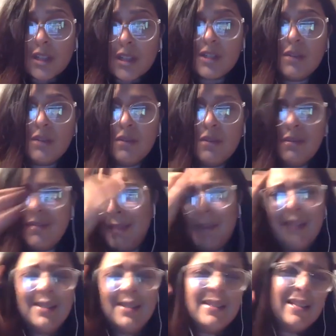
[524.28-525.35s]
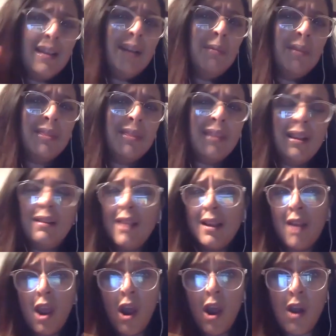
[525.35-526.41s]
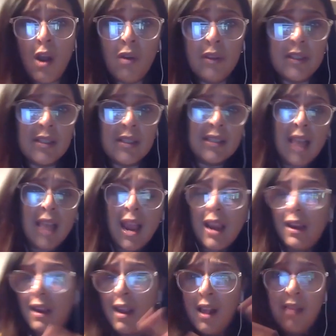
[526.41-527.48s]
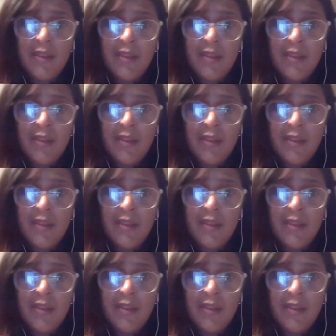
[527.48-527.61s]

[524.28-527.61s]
tooth? I mean, does anyone think like, oh, this is like this?